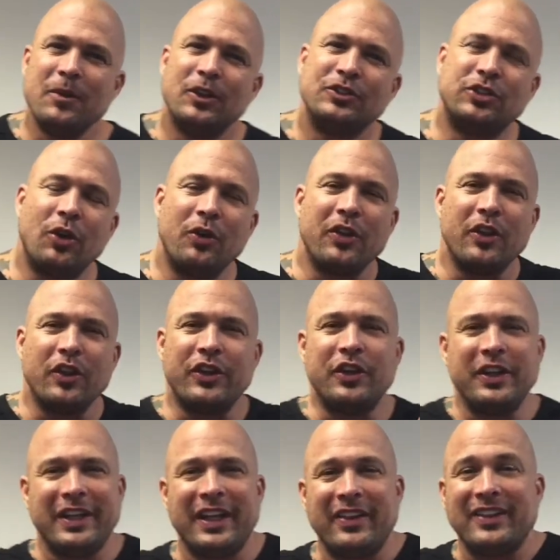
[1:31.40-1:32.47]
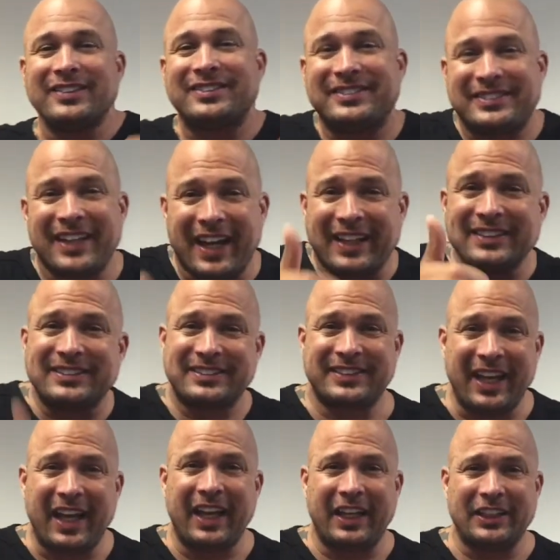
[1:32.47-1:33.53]
So you need the second
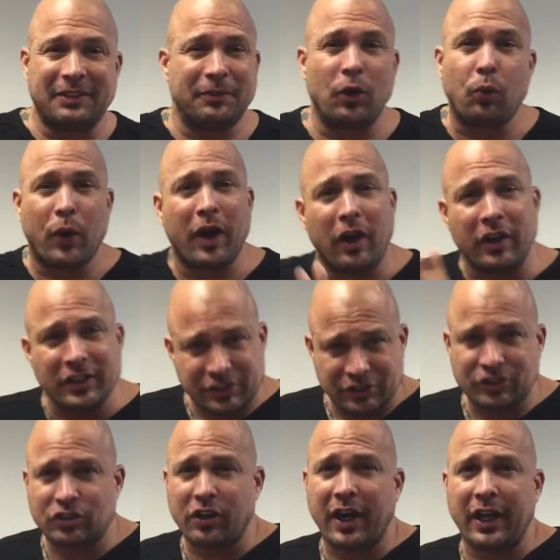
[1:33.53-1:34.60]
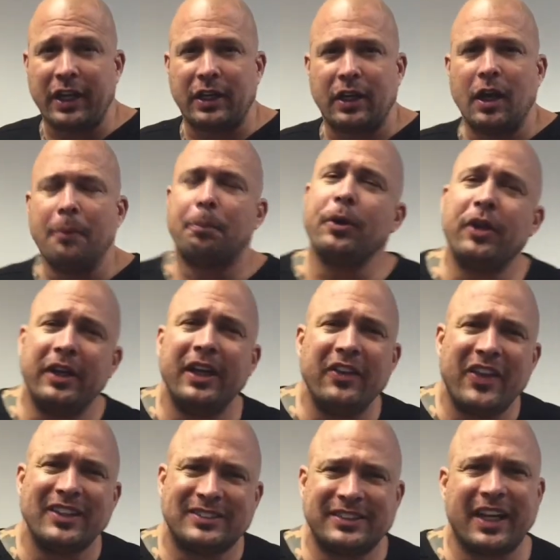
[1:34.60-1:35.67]
stage. I mean, awareness is great, but you need
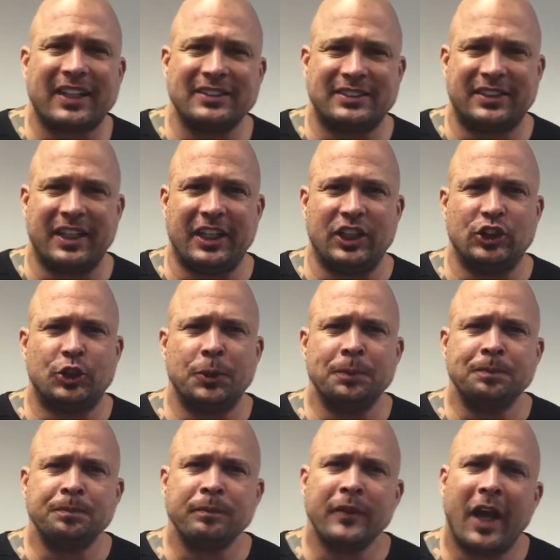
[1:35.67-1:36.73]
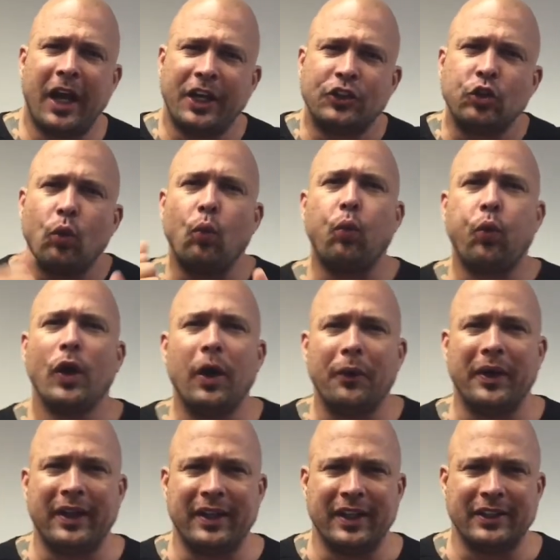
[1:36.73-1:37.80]
that second stage. And it's
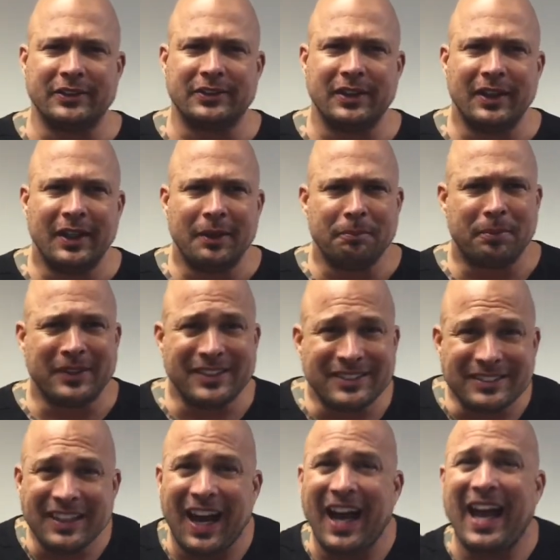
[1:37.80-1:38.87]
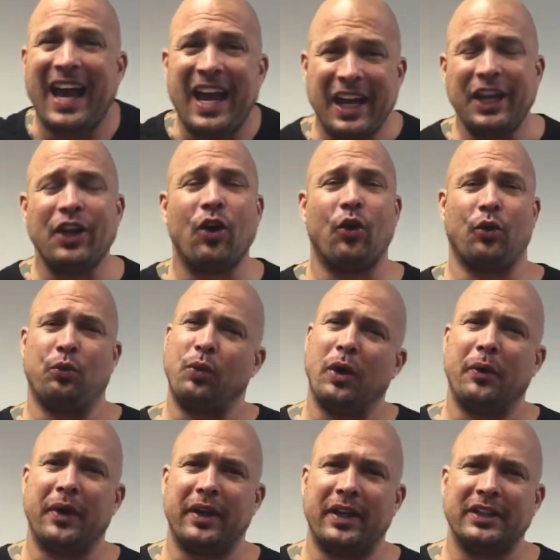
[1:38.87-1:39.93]
willingness. But it's not any old
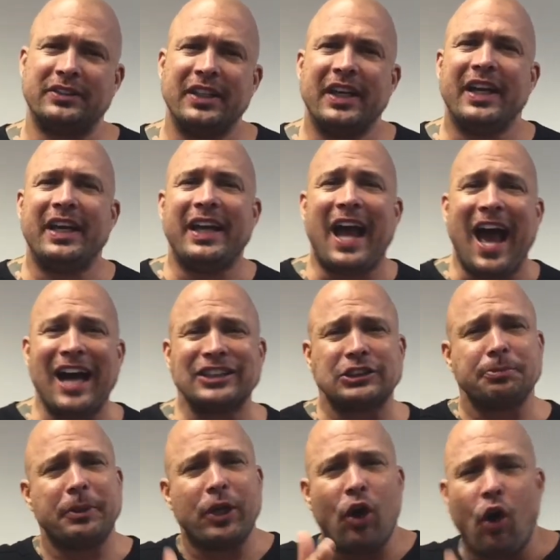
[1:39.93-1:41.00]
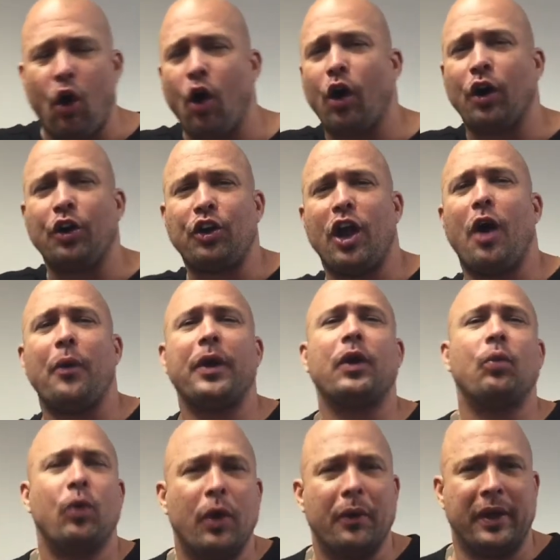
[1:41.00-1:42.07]
willingness. It has to be ongoing
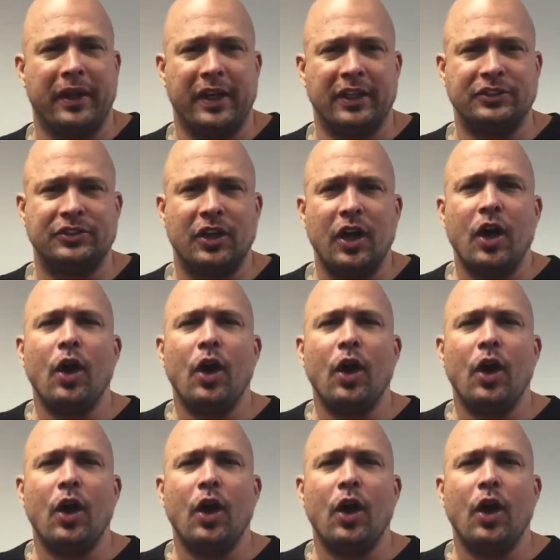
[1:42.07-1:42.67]
willingness.